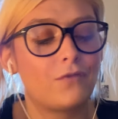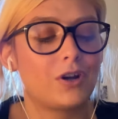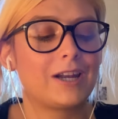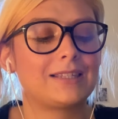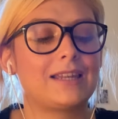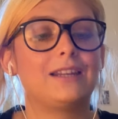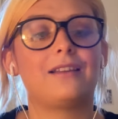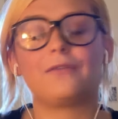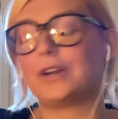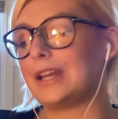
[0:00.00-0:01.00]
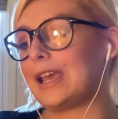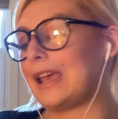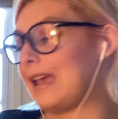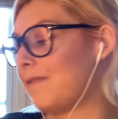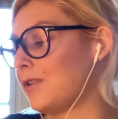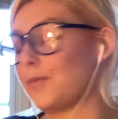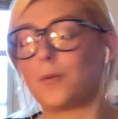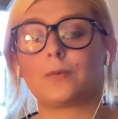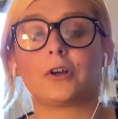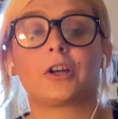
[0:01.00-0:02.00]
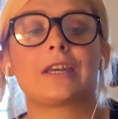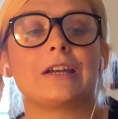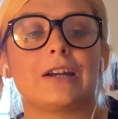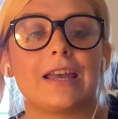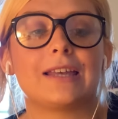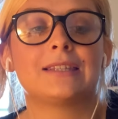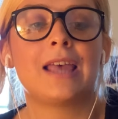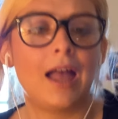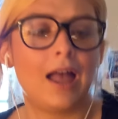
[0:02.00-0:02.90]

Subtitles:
for an extended love reading if you're curious.